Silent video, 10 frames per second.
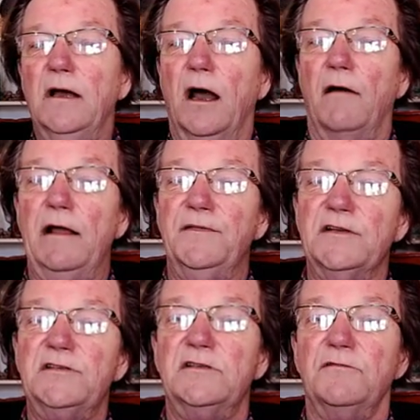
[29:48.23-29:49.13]
All right,
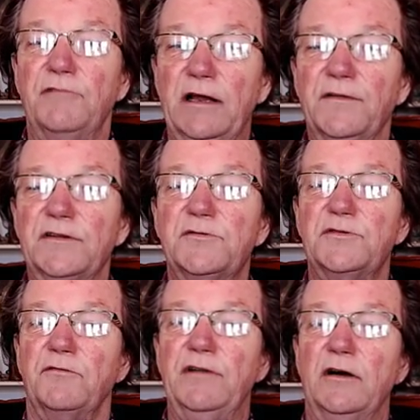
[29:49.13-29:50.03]
this was a
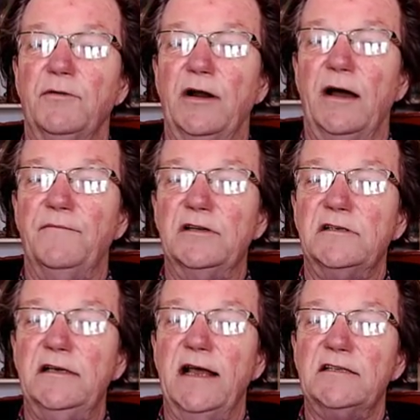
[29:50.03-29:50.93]
real one, obviously,